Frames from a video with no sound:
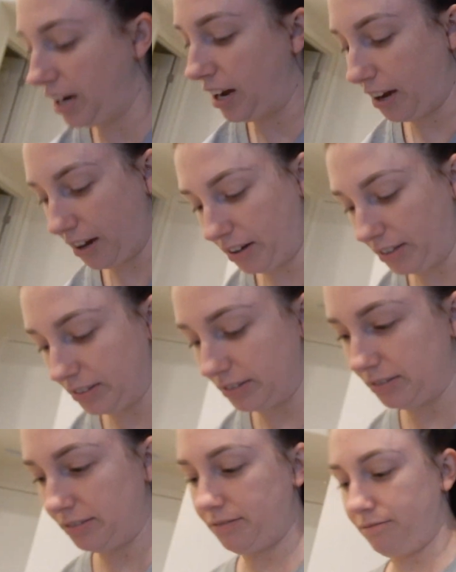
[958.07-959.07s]
Uh,
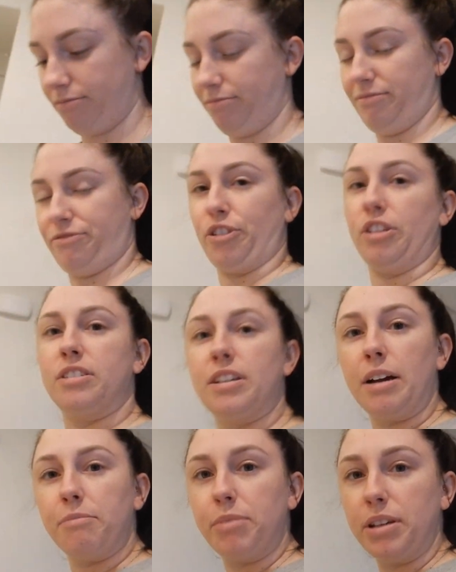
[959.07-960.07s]
for the
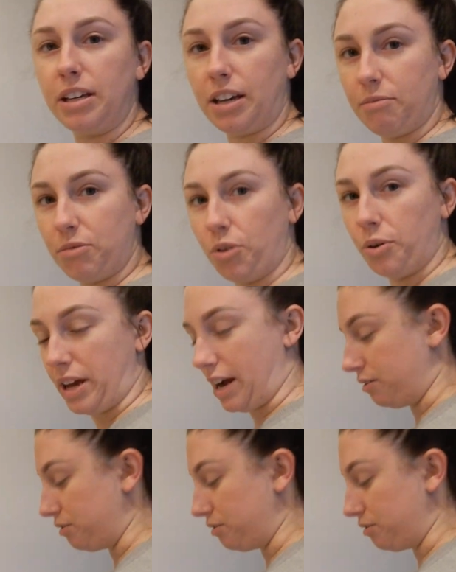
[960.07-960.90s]
time being, I'm going